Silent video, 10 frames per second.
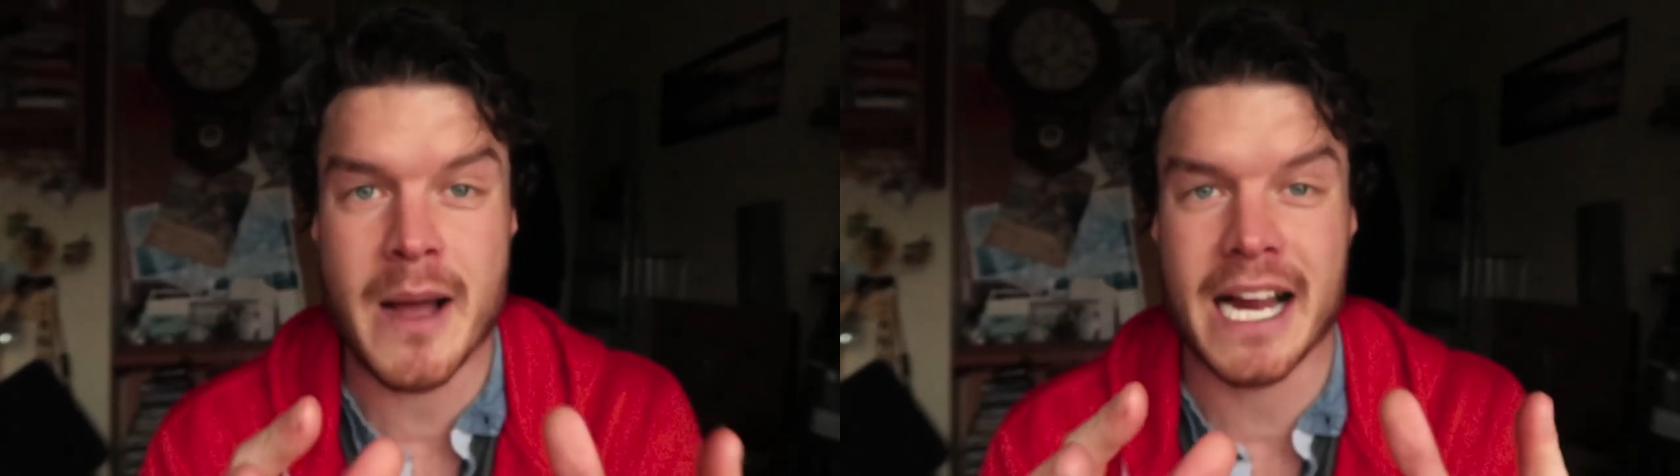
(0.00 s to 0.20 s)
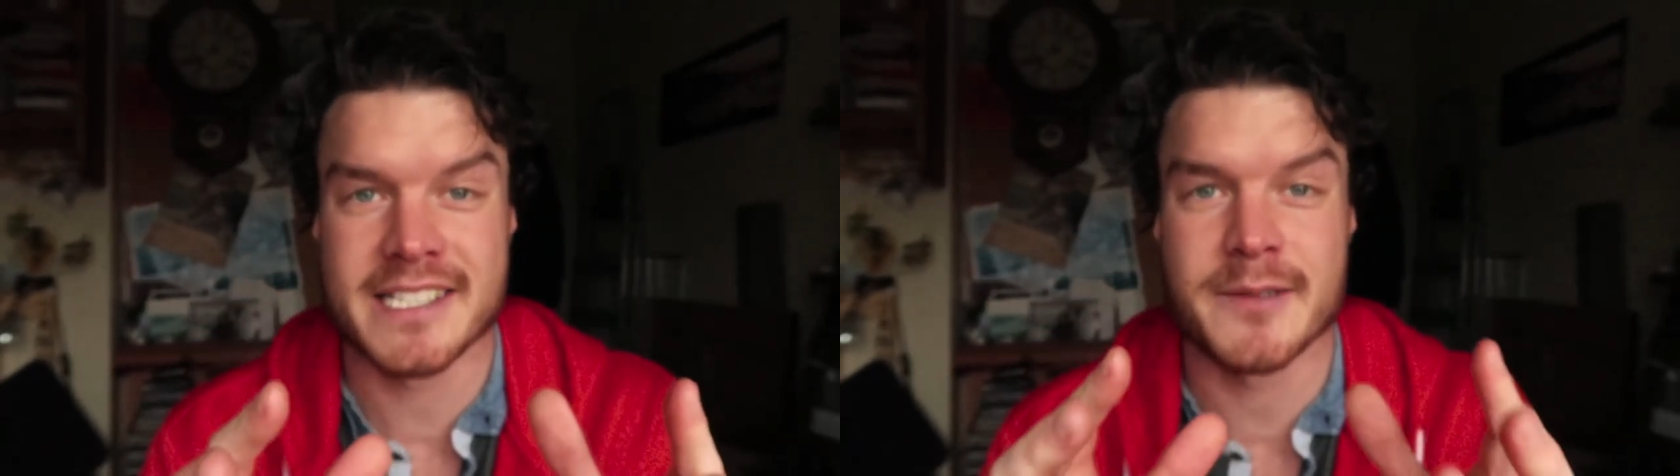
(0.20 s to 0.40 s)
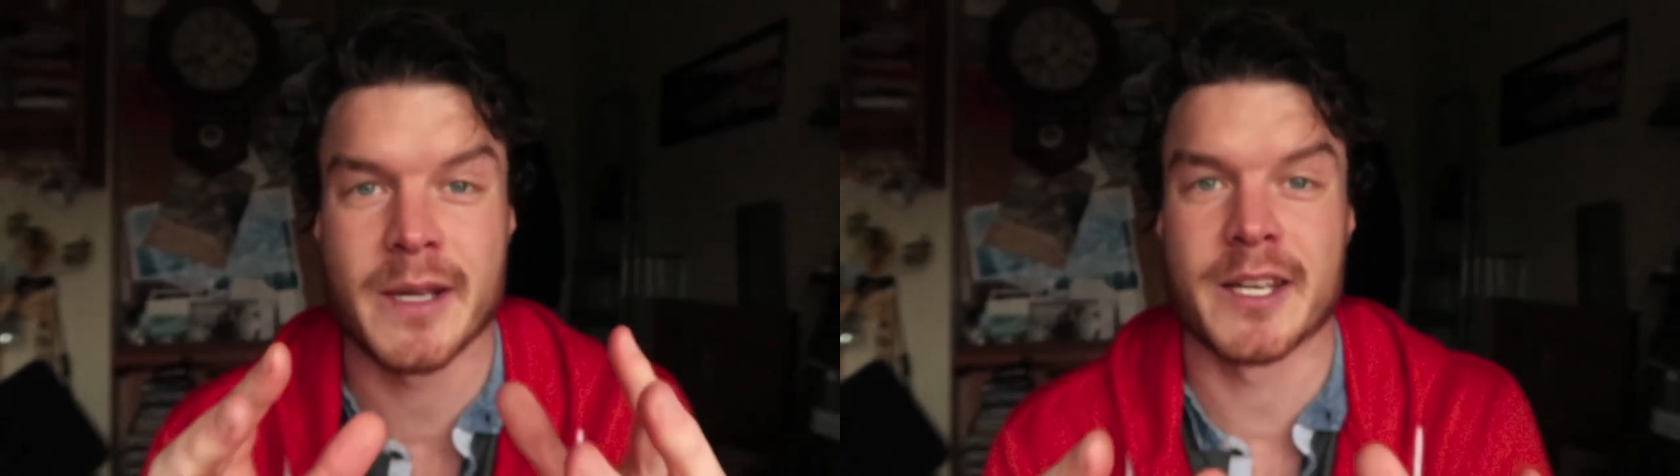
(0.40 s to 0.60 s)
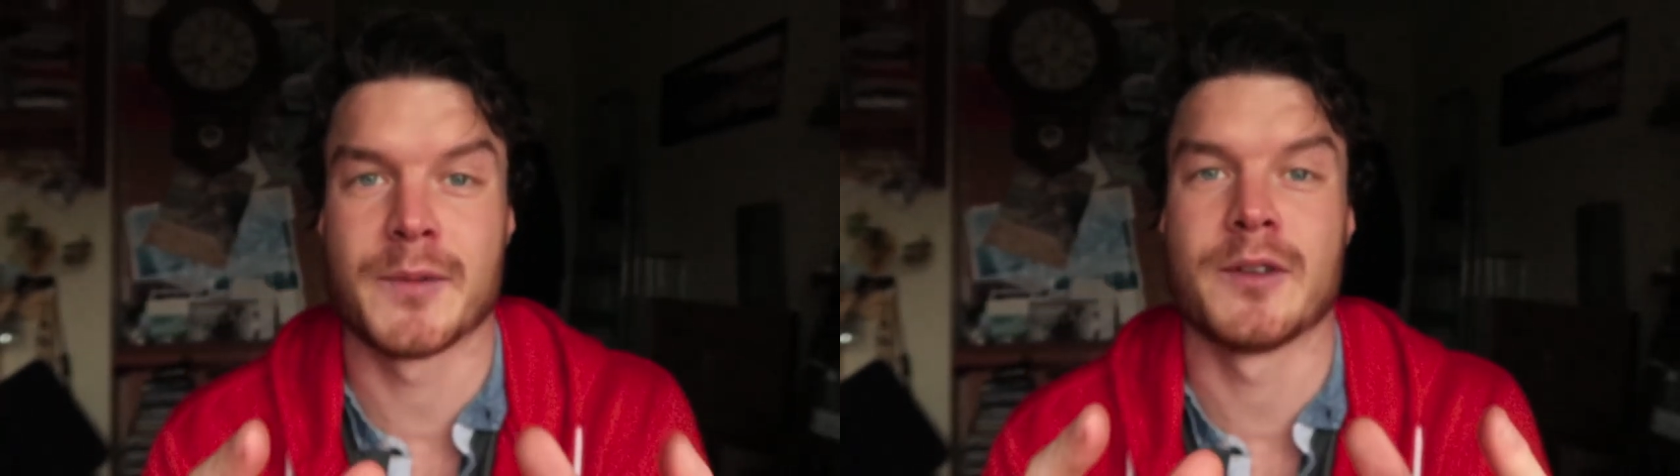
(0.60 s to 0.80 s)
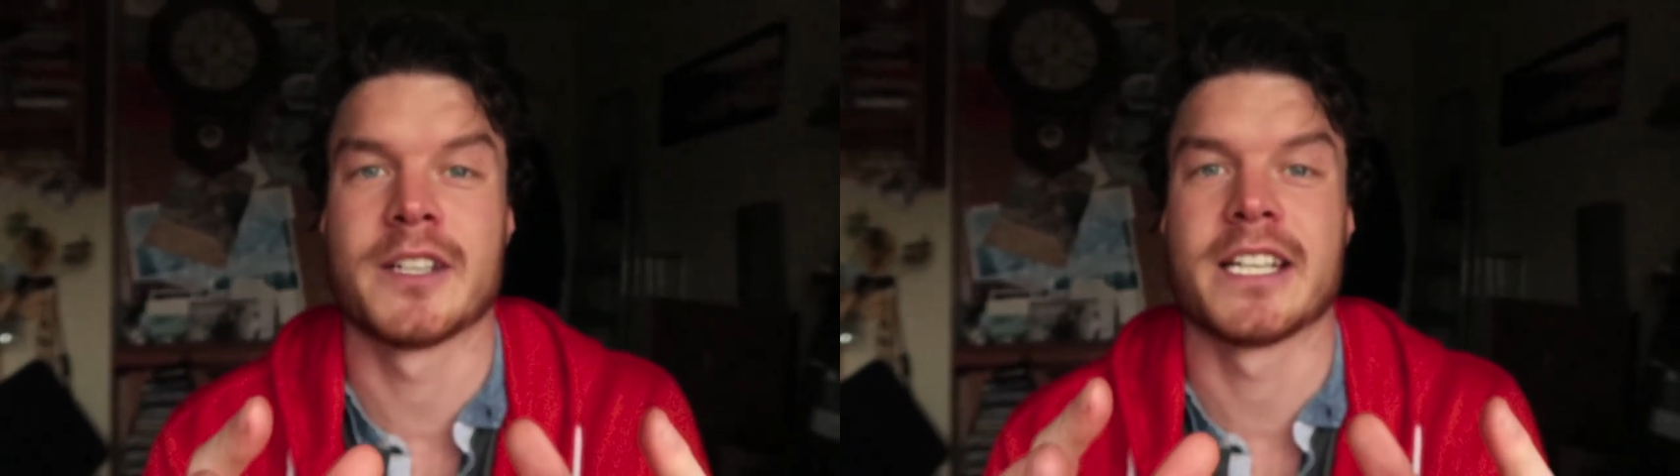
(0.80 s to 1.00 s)
back to my
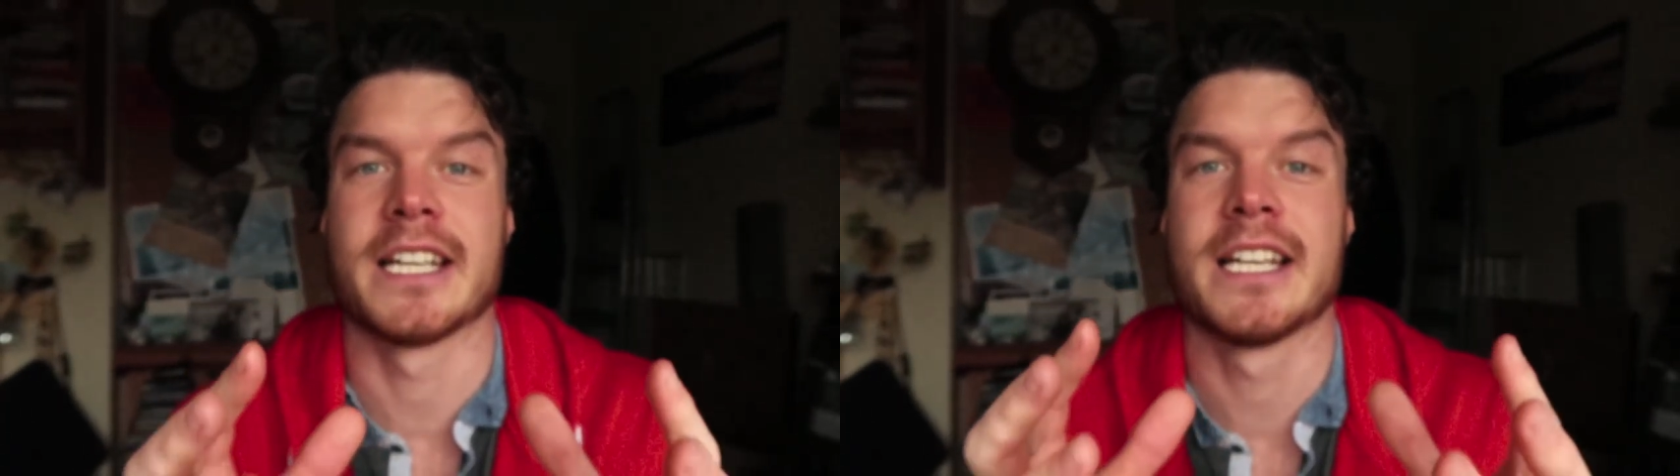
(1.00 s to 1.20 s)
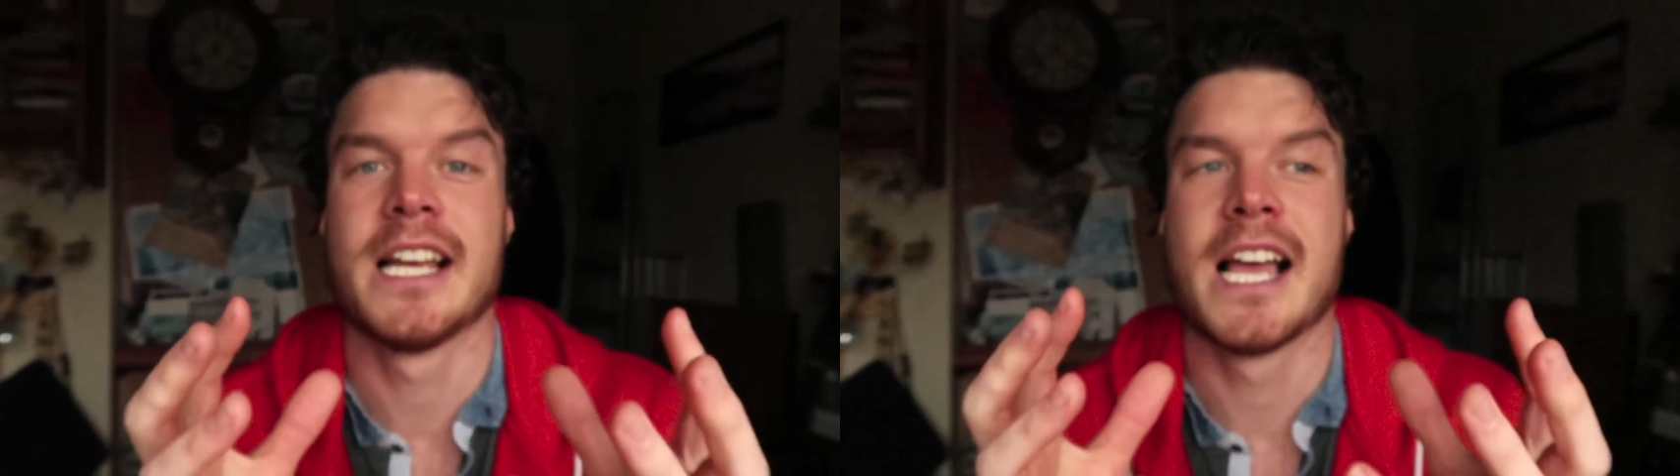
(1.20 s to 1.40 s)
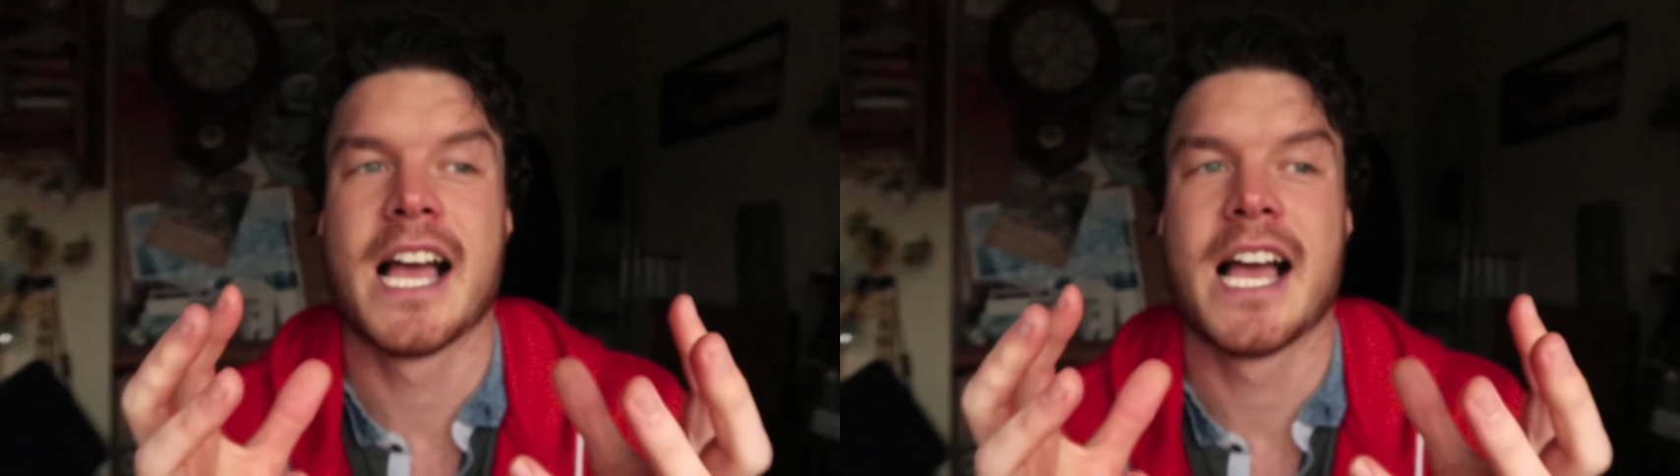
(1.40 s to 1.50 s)
community,